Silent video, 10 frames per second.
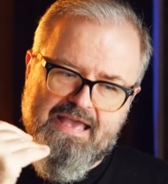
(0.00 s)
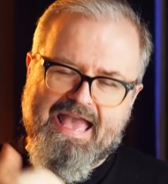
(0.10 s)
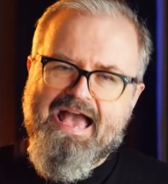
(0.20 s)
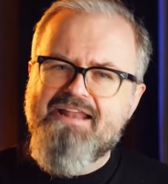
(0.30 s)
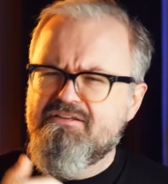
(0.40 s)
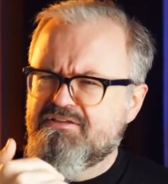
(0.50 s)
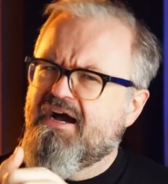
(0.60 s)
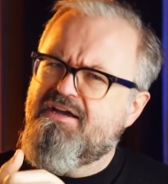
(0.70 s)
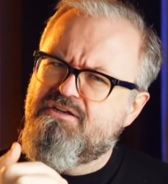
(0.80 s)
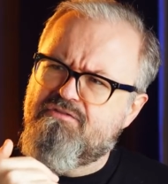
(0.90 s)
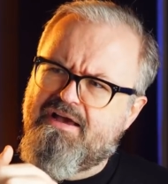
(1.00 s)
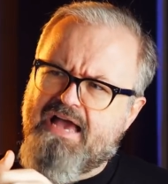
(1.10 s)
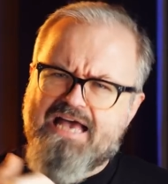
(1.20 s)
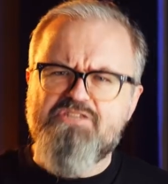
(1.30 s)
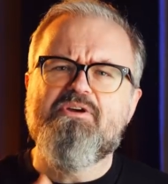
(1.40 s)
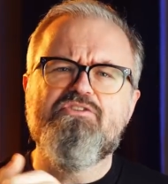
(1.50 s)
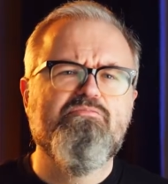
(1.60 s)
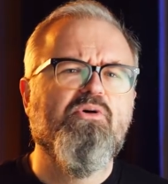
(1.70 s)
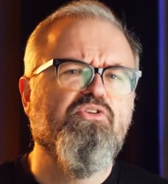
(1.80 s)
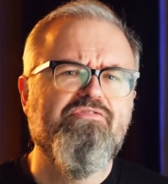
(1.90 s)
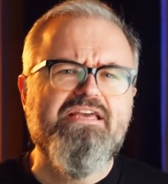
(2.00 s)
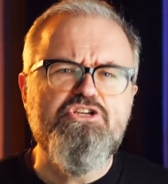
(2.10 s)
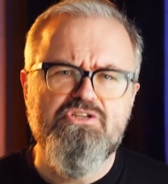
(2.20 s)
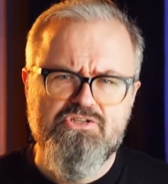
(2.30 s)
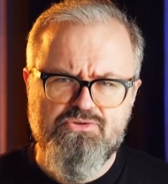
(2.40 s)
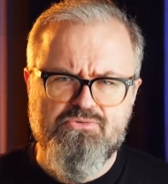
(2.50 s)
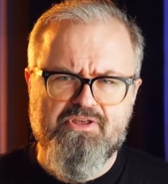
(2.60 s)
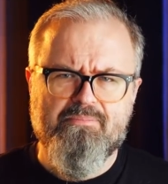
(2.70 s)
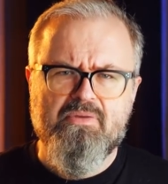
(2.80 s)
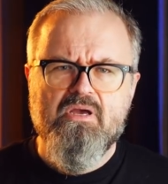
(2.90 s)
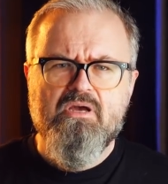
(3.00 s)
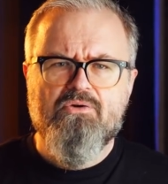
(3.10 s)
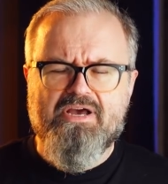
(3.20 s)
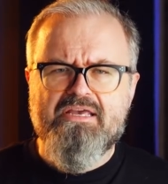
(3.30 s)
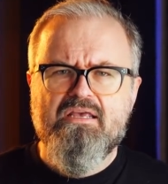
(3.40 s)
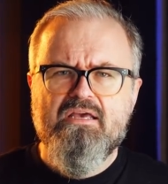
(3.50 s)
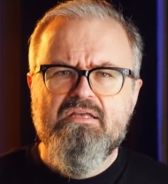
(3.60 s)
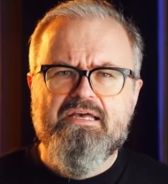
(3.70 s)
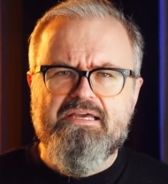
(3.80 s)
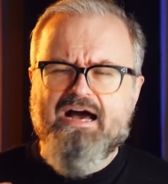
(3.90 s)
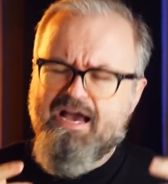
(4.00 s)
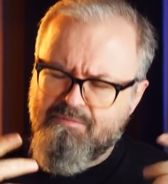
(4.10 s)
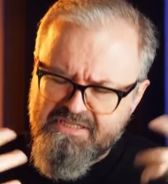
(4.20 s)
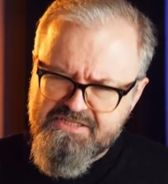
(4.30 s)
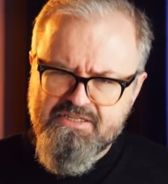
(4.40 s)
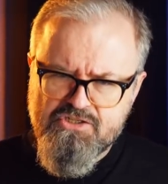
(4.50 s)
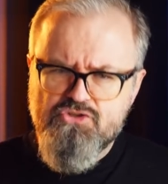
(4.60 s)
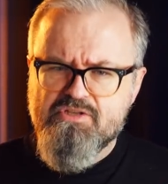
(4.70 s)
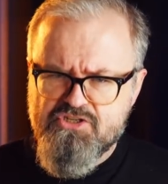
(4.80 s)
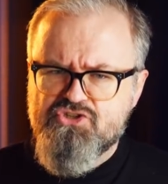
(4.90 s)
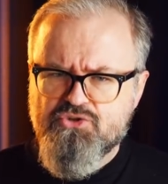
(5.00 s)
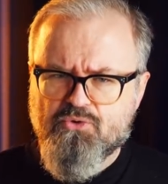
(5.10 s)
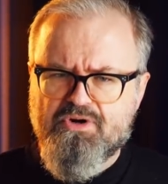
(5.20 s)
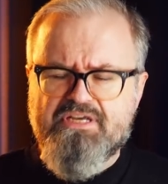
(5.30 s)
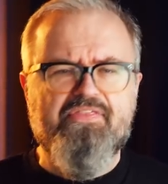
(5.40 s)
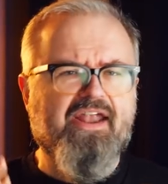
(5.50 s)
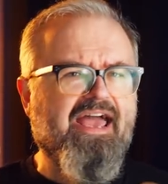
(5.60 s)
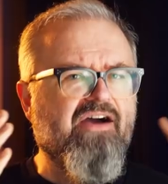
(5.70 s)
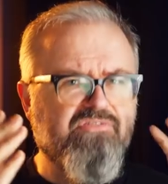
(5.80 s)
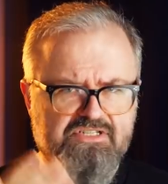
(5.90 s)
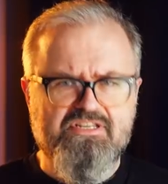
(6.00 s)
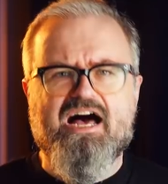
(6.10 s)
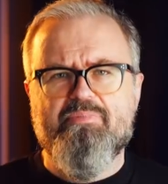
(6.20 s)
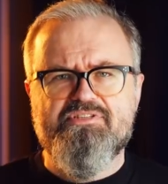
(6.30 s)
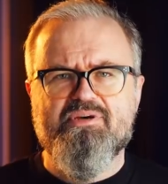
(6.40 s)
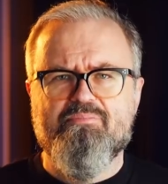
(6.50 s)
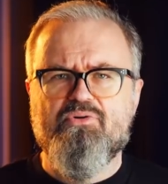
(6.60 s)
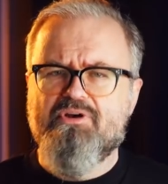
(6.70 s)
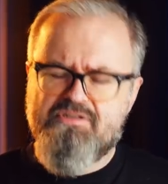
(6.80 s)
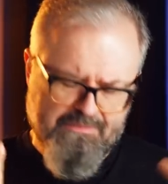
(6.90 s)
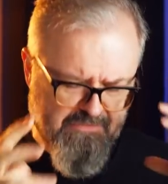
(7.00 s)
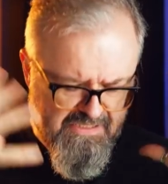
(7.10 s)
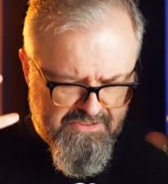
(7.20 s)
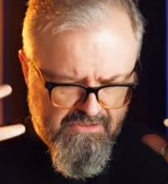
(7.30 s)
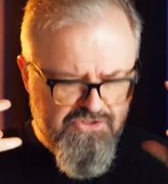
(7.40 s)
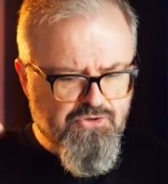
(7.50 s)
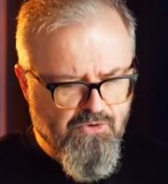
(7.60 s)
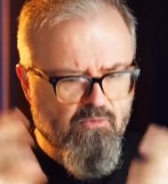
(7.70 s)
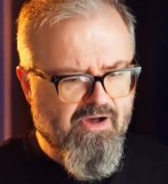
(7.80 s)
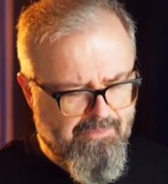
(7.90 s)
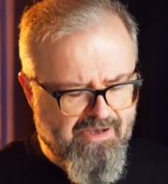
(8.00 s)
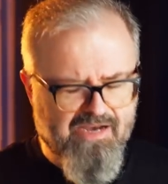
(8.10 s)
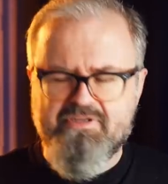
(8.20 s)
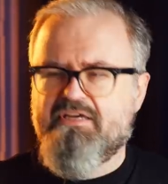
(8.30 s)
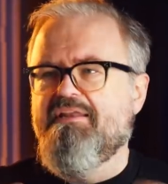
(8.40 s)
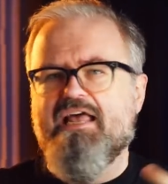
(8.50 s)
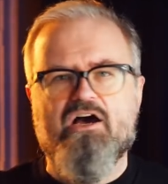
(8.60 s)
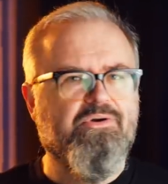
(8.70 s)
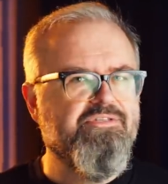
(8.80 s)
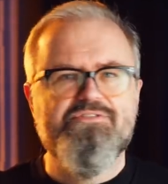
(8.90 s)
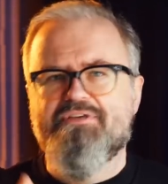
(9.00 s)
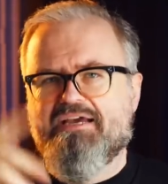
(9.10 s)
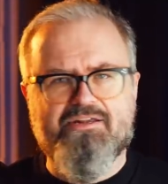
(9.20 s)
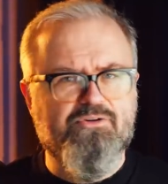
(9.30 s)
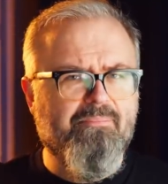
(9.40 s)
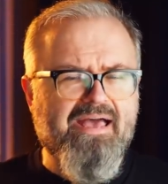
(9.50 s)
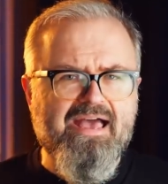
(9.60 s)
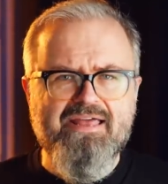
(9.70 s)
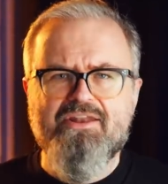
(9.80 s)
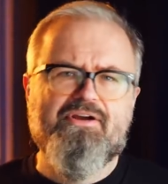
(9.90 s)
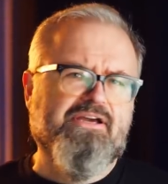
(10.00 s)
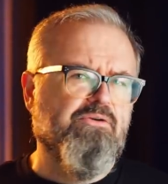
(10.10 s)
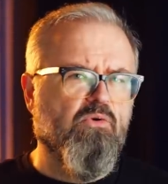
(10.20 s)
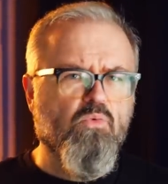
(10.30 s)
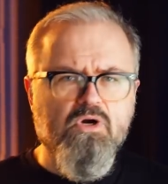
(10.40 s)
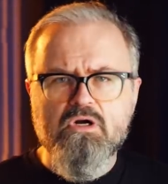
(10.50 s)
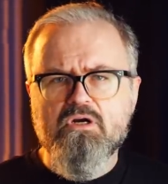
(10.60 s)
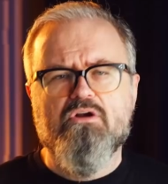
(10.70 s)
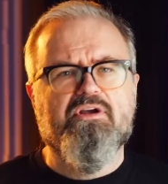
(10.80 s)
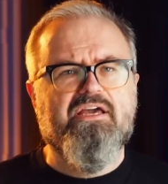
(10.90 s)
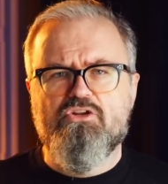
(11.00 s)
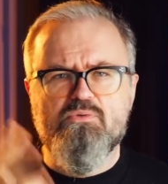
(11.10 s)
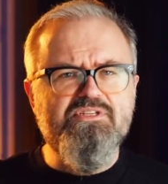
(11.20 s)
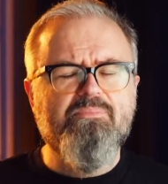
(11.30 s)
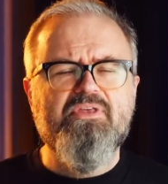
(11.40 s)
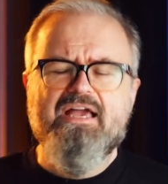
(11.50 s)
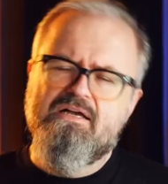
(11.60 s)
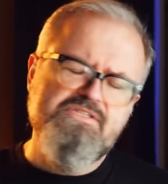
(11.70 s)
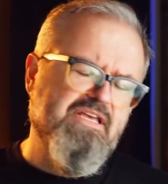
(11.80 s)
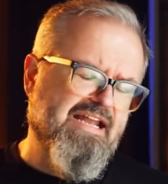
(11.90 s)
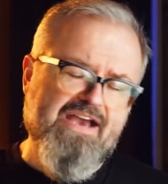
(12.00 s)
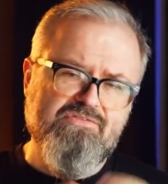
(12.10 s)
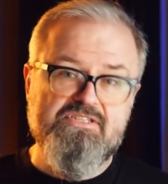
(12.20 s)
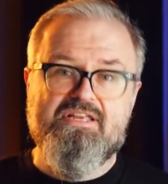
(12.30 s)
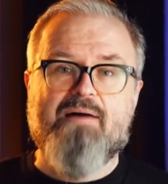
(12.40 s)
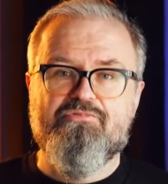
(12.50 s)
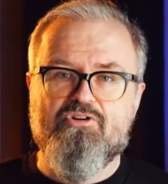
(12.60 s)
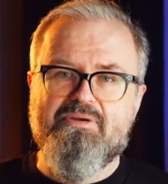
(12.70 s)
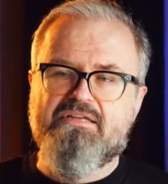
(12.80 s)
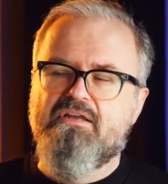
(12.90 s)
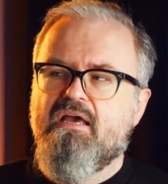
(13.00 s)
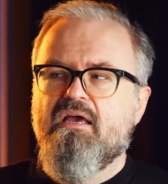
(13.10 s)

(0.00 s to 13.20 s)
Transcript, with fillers: added kind of aspect of motivation to them, right? Like I'm listening to this story and then I have to stop at some point. I'm listening to the story while I'm hobbying and now it's I got to go to bed or I got to go to work or I got to do something else and I have to stop for a bit.